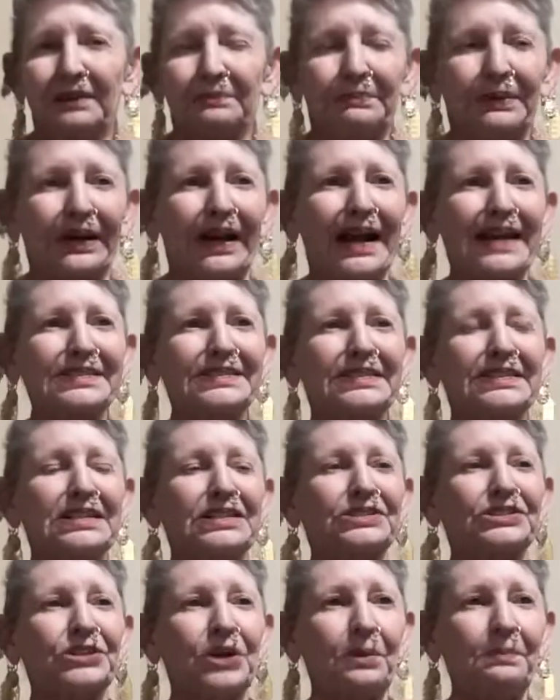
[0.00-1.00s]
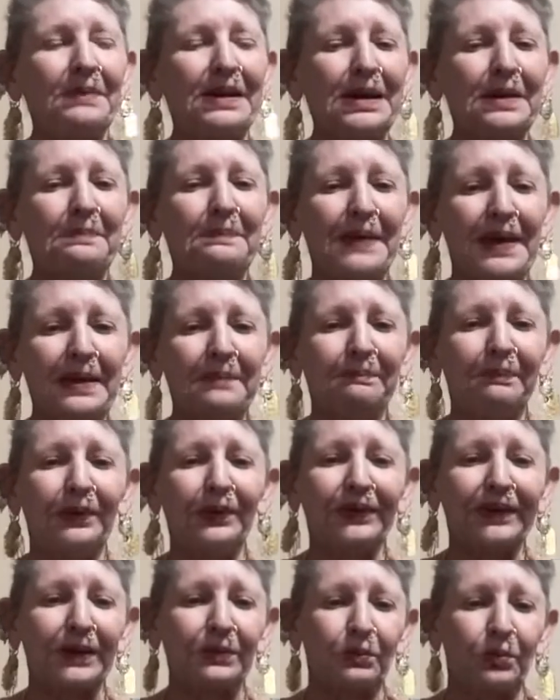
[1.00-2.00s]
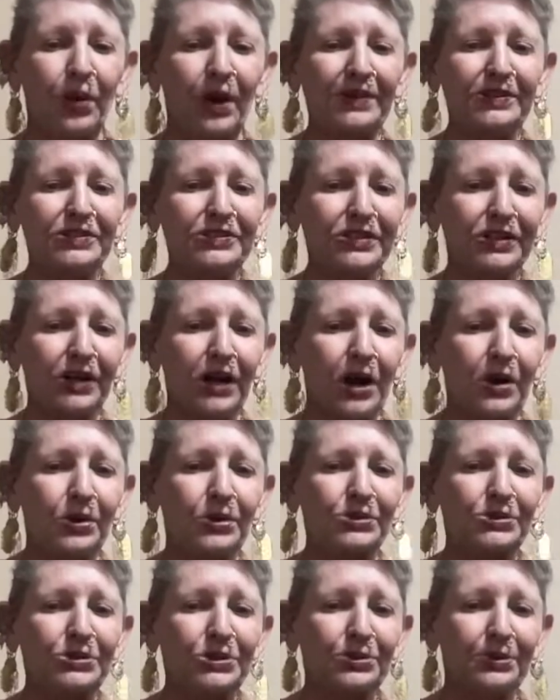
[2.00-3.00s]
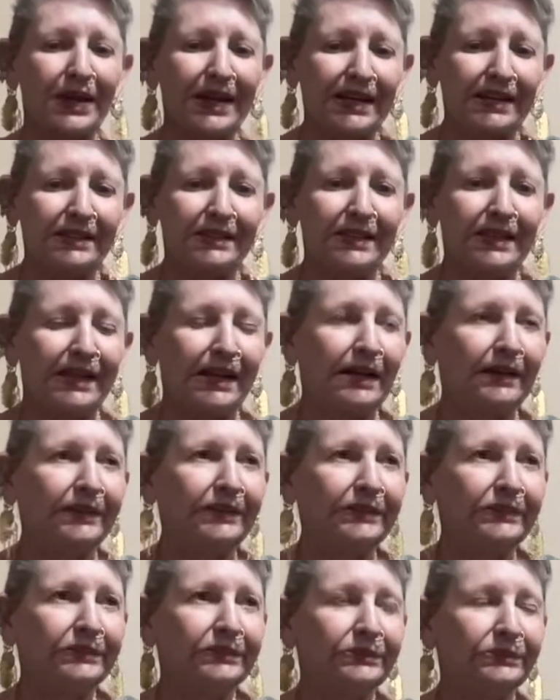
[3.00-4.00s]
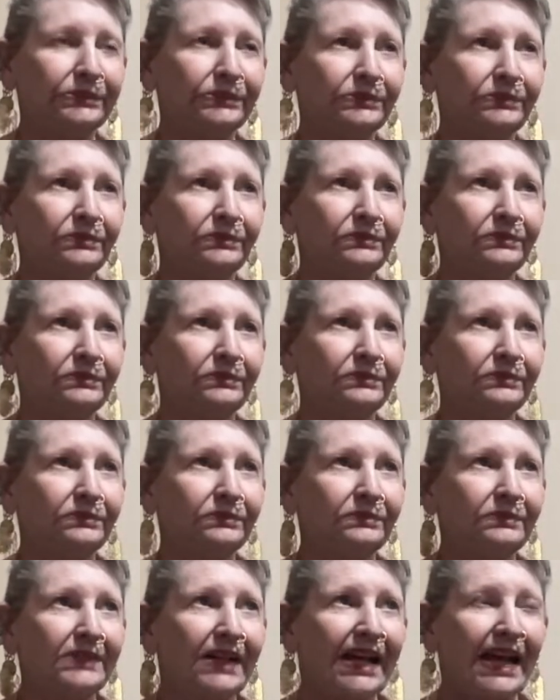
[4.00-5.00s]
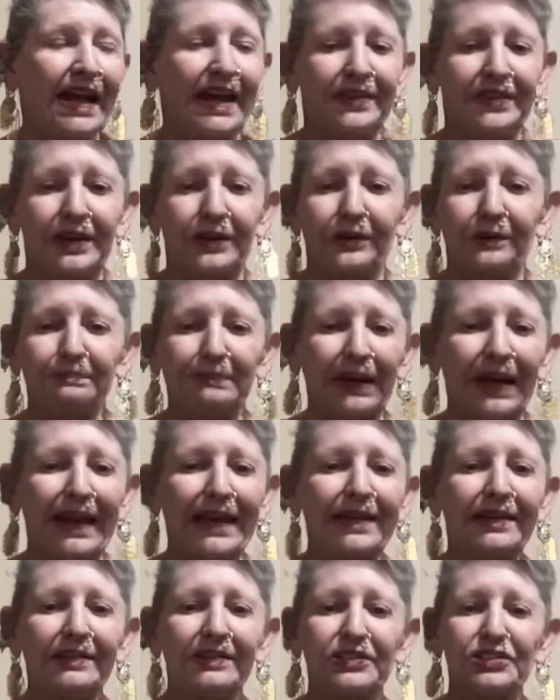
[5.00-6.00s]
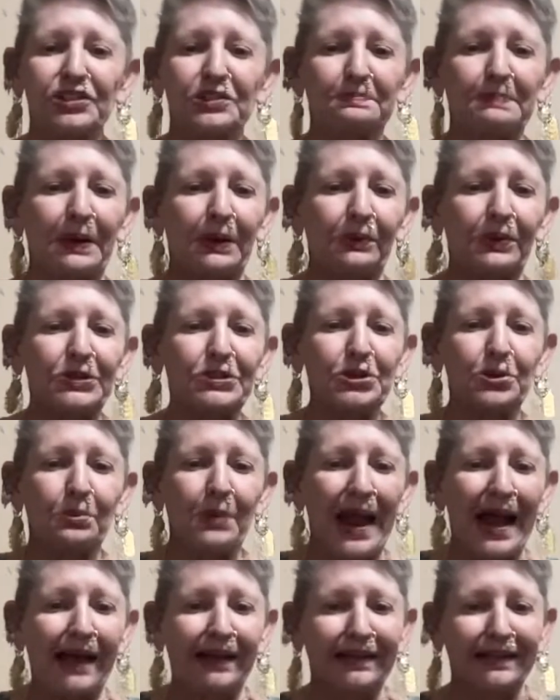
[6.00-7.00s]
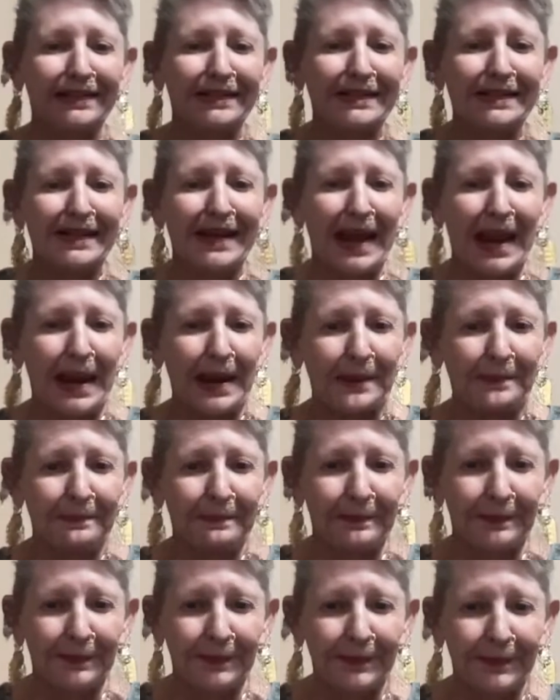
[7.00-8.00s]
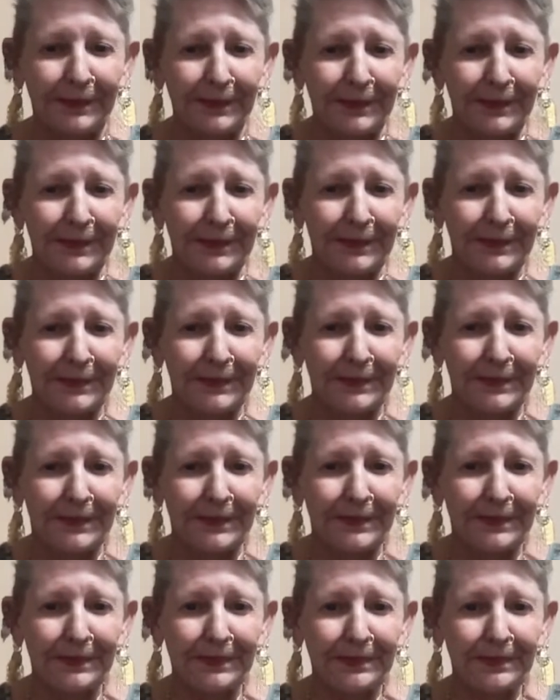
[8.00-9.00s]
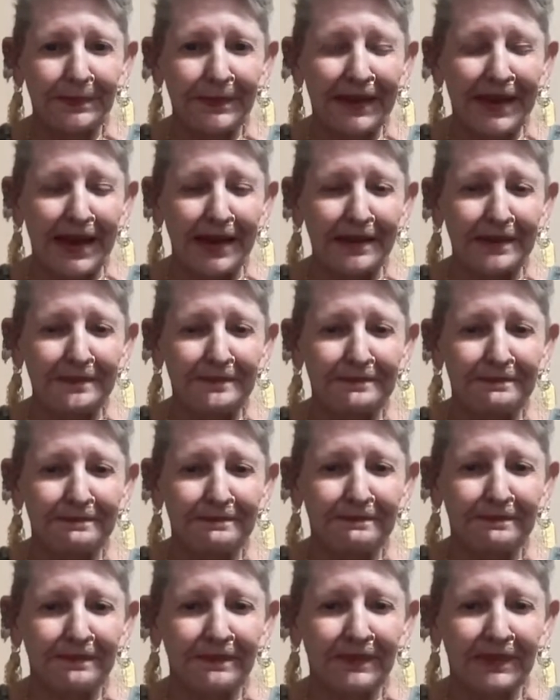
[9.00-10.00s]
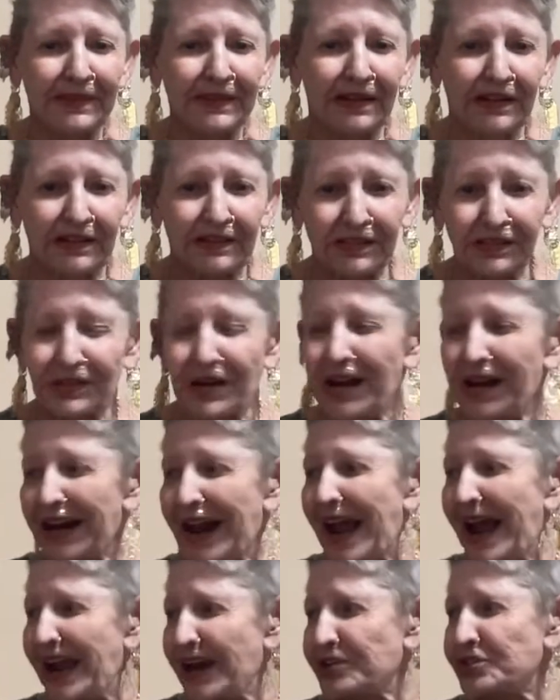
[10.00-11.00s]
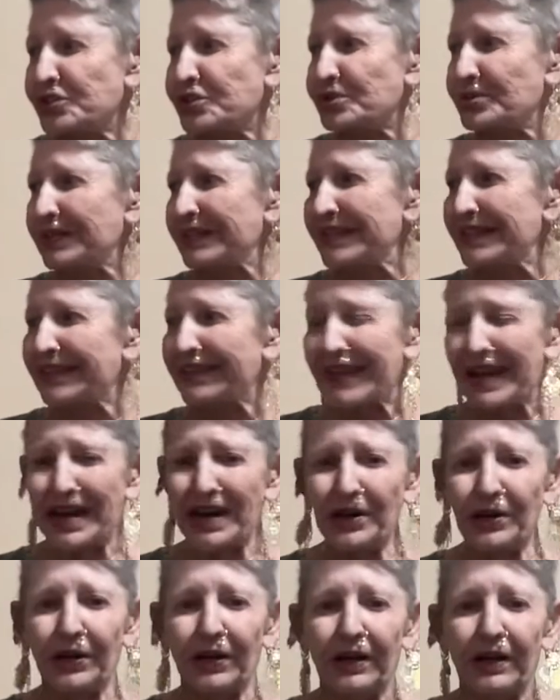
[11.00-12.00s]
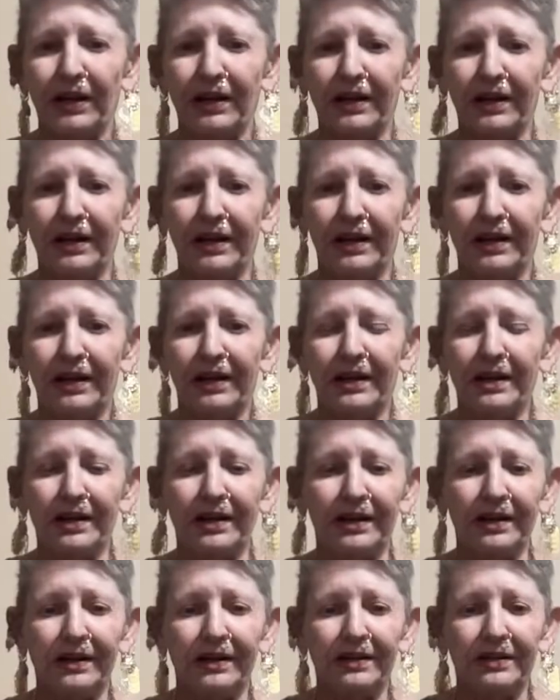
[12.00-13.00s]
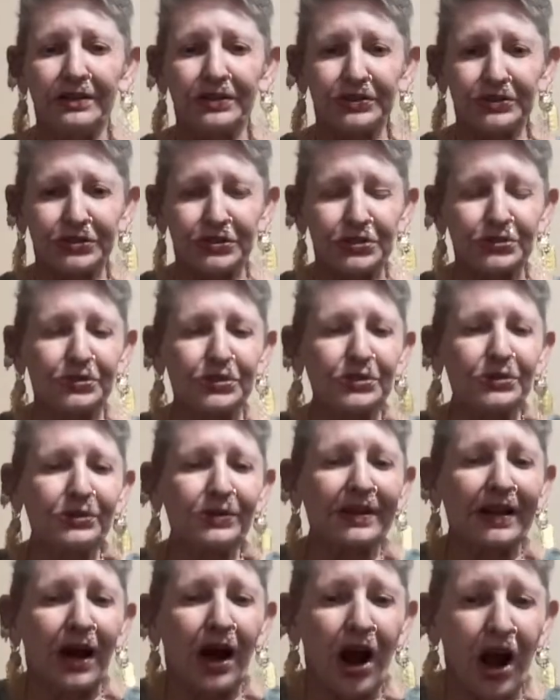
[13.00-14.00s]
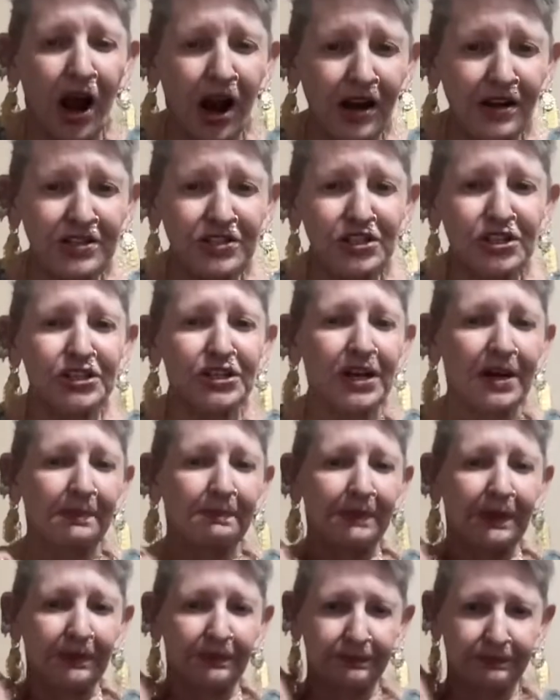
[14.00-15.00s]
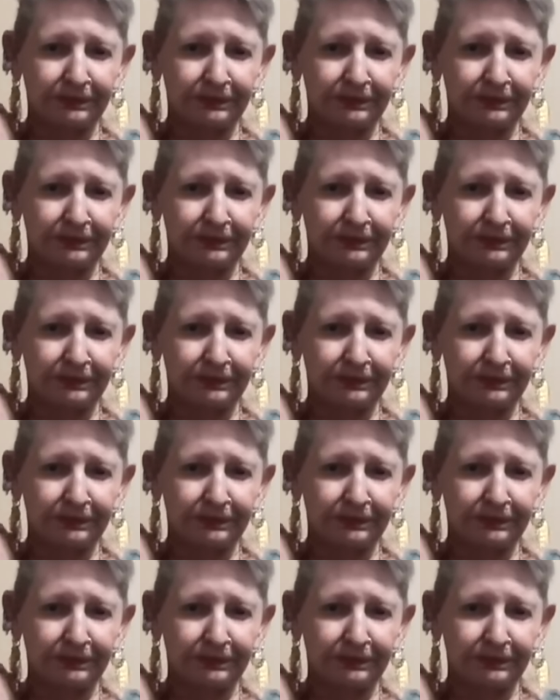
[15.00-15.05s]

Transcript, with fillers: But I see so many people that want to go to India and they're playing the spirituality game. Okay, they're not actually there to do the hardship.